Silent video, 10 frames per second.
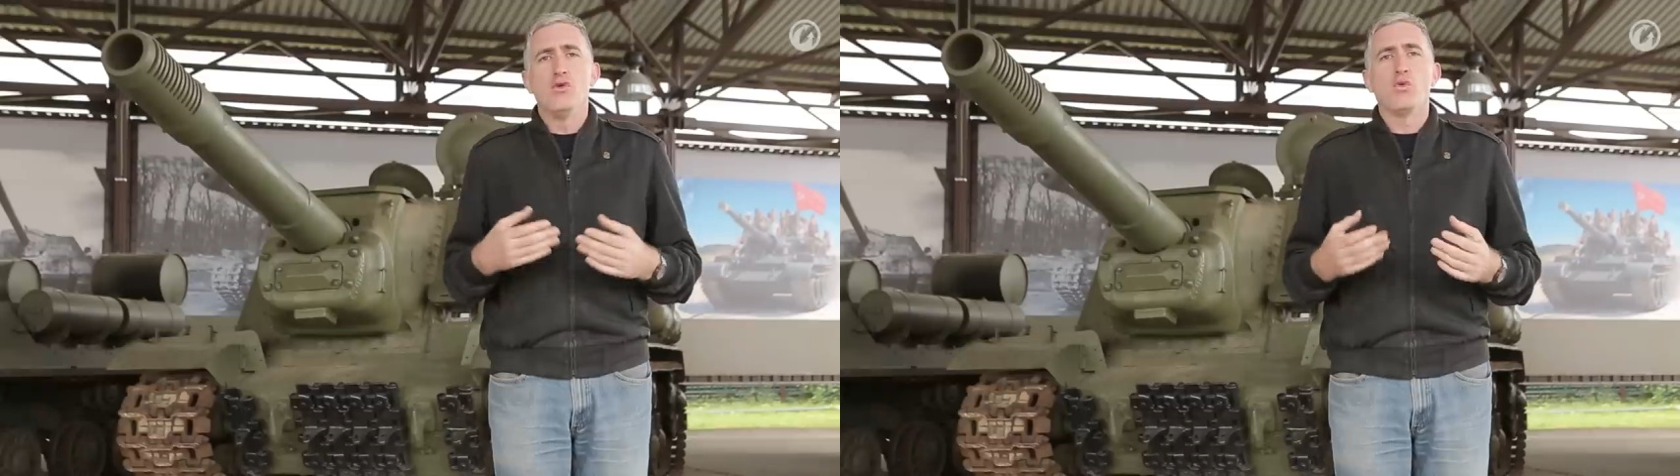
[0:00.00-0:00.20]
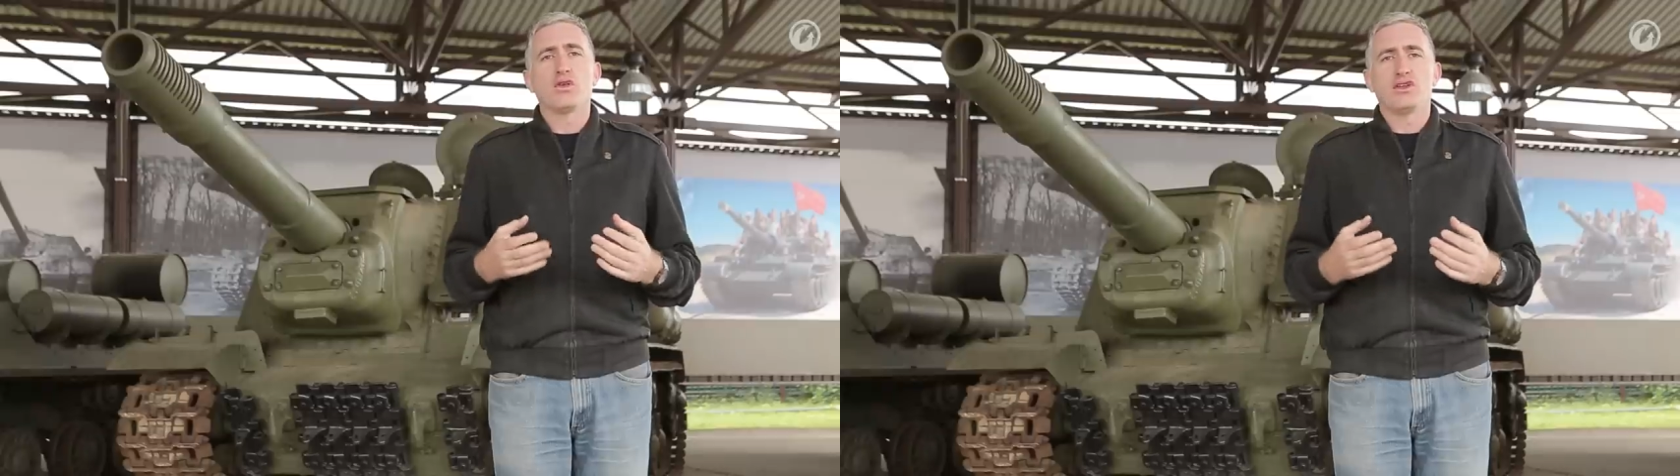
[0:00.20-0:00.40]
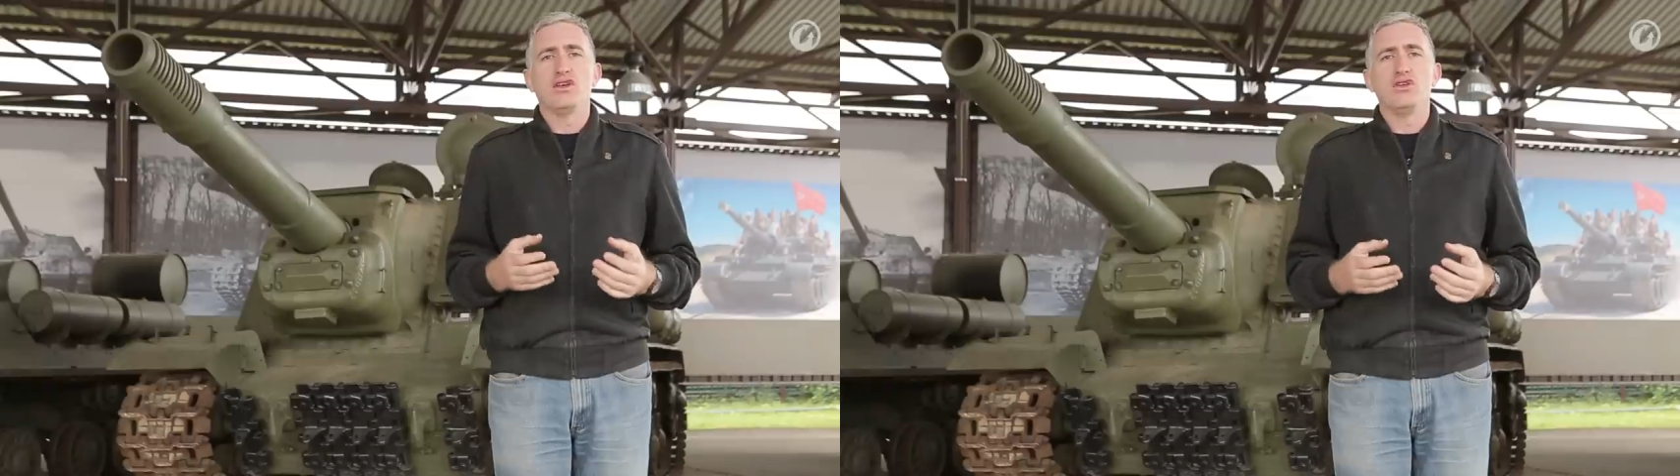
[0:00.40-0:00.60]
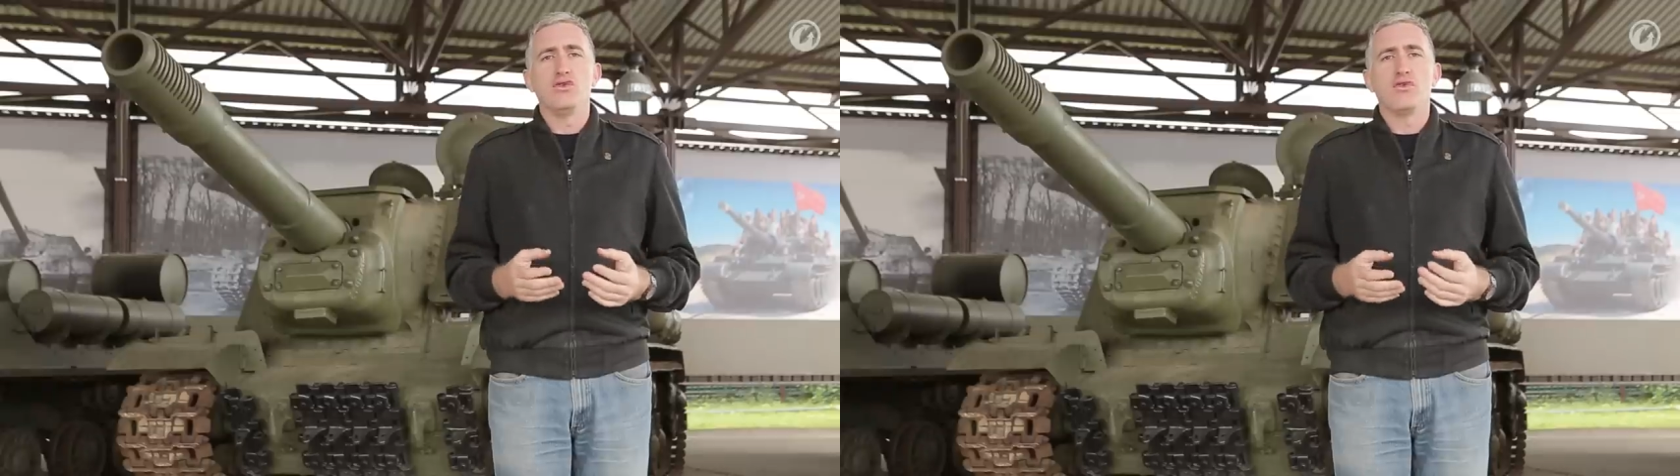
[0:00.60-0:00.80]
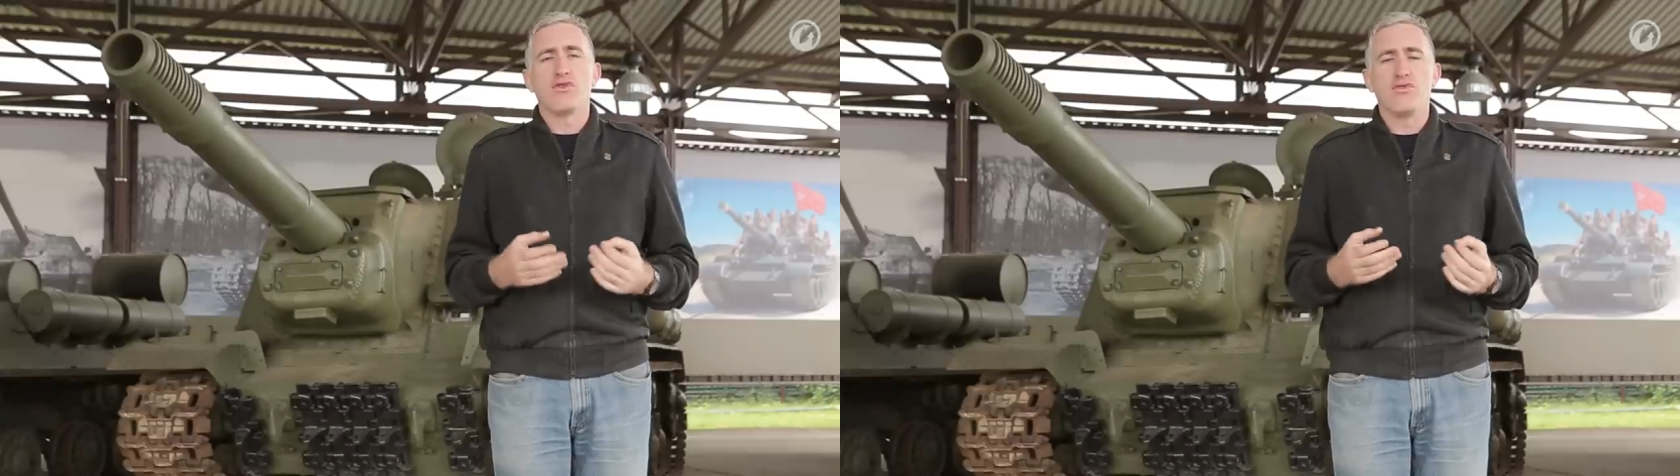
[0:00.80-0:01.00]
what do you
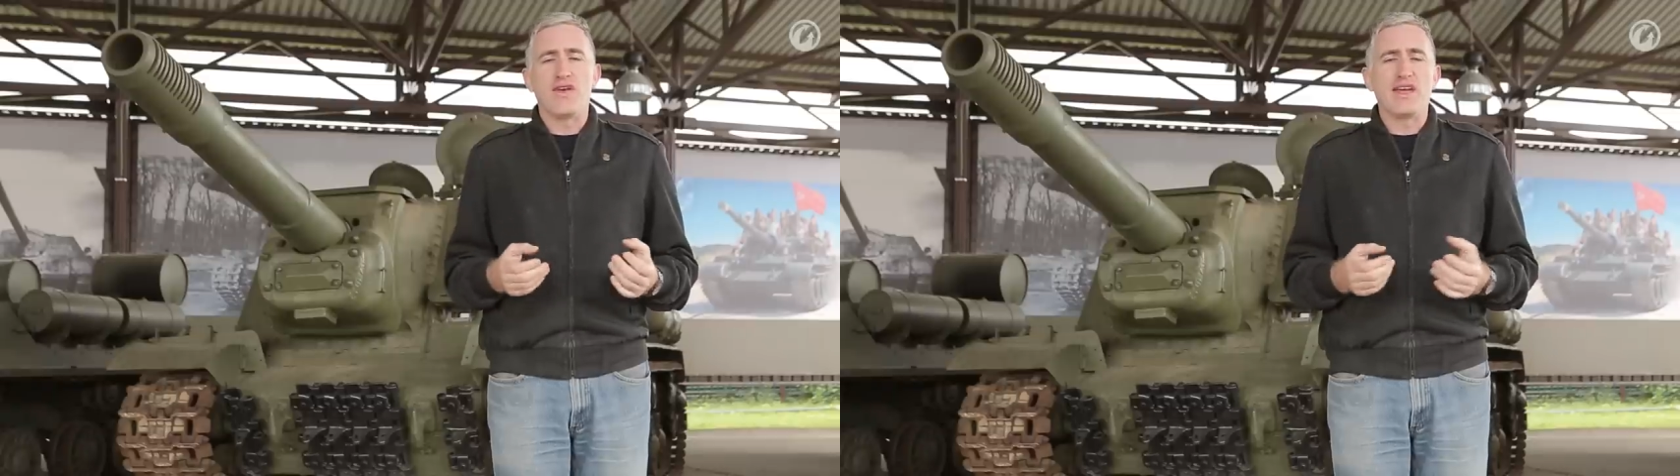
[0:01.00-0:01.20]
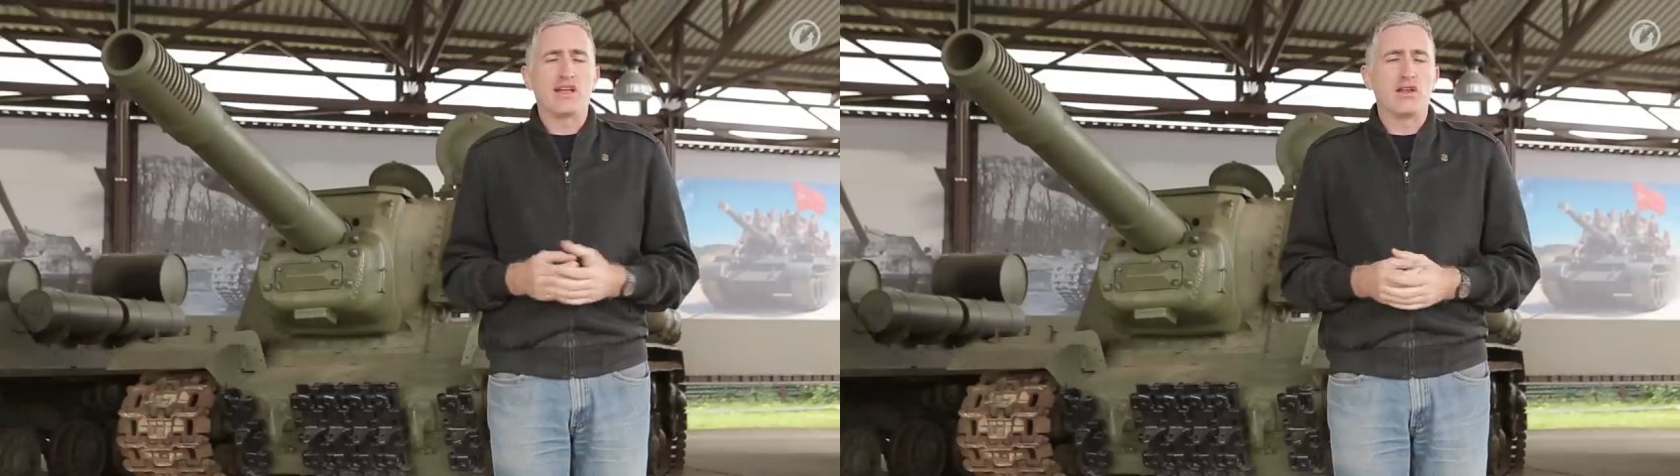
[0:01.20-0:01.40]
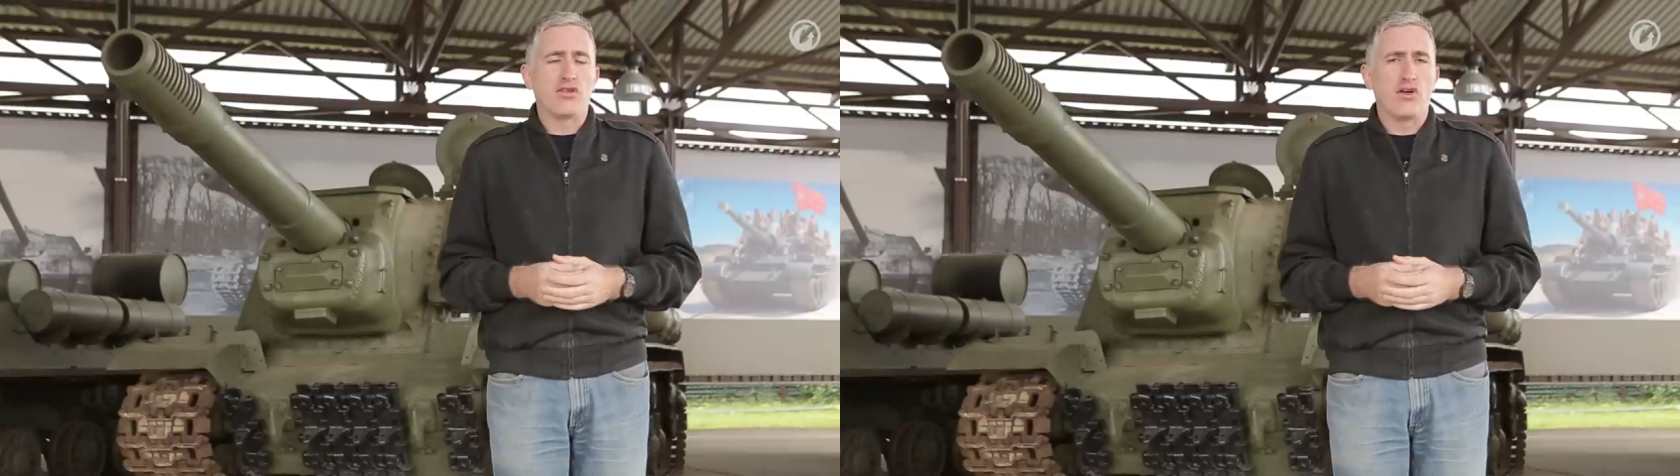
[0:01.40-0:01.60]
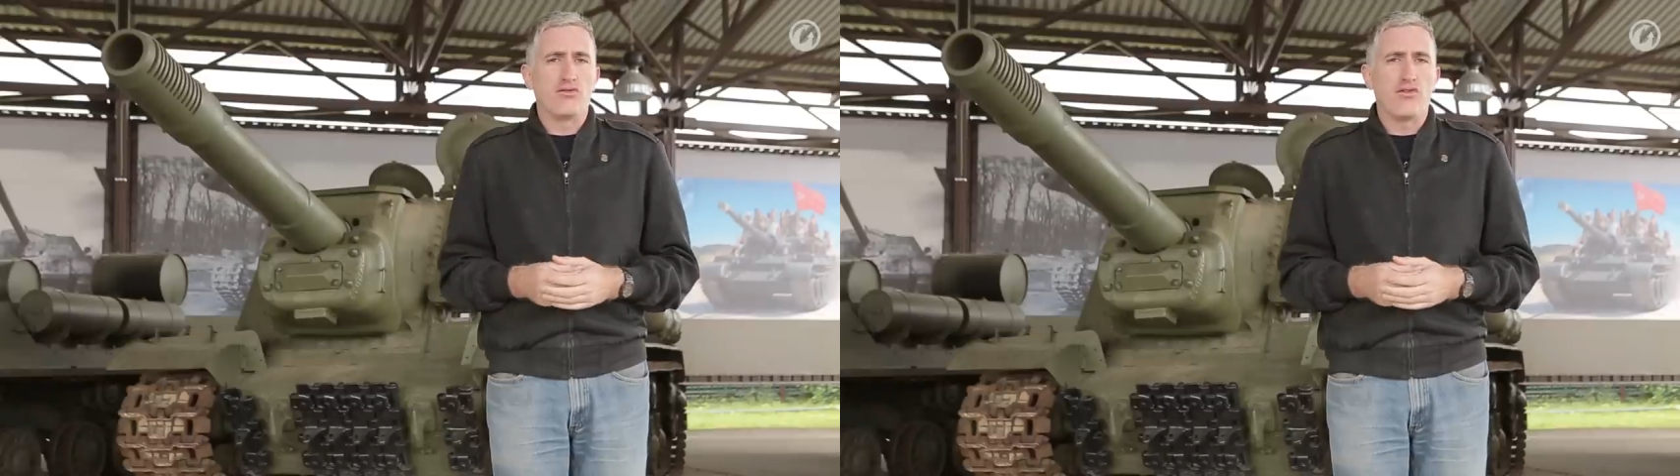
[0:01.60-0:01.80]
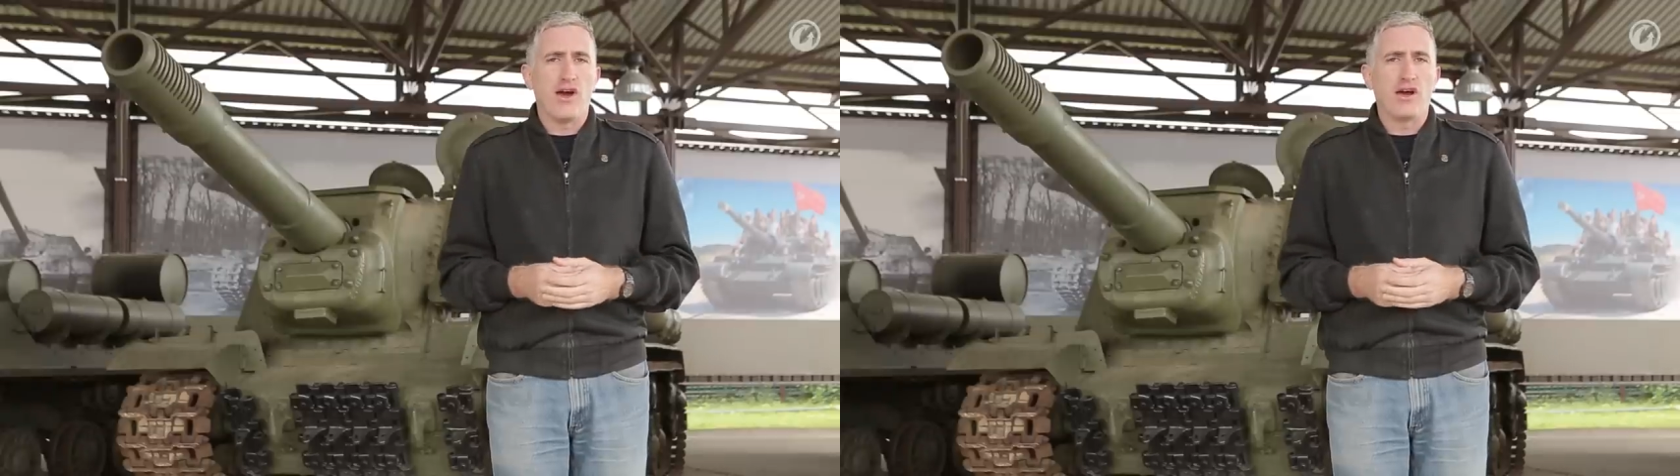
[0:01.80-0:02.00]
do if the vehicle is on
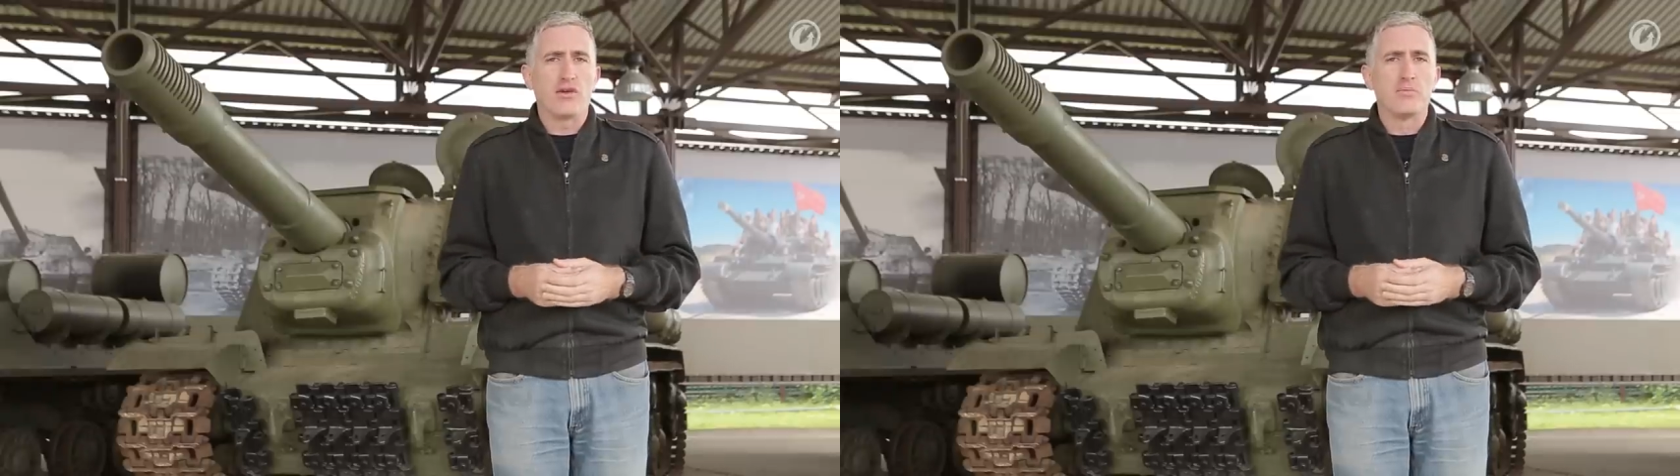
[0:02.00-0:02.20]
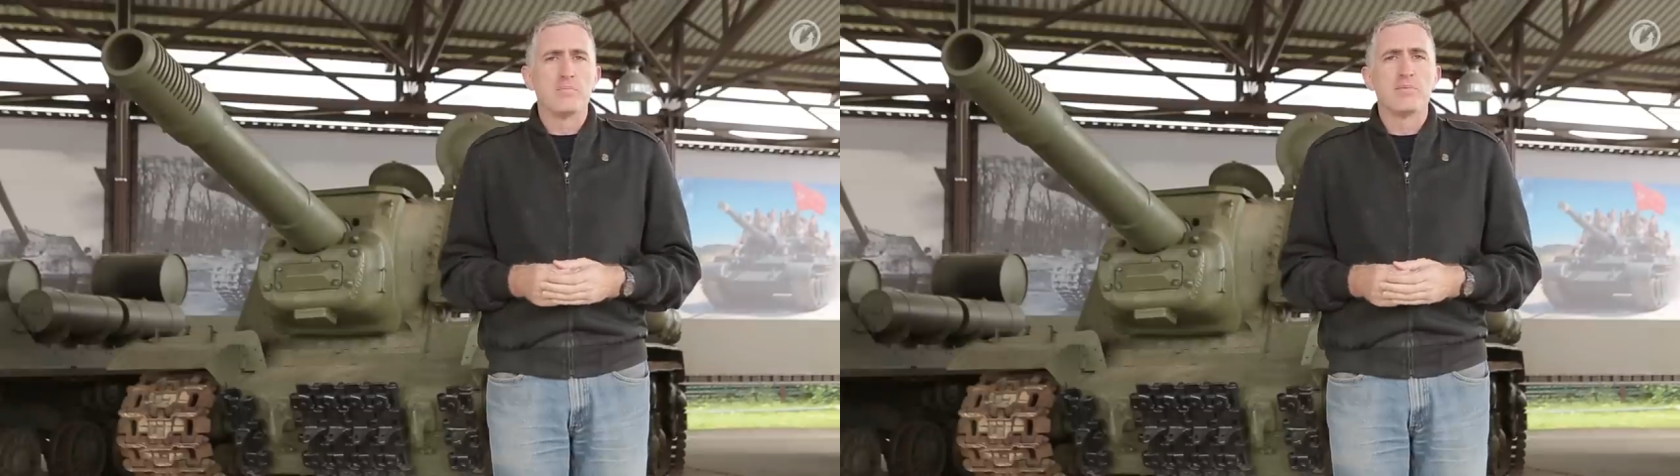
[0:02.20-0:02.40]
fire?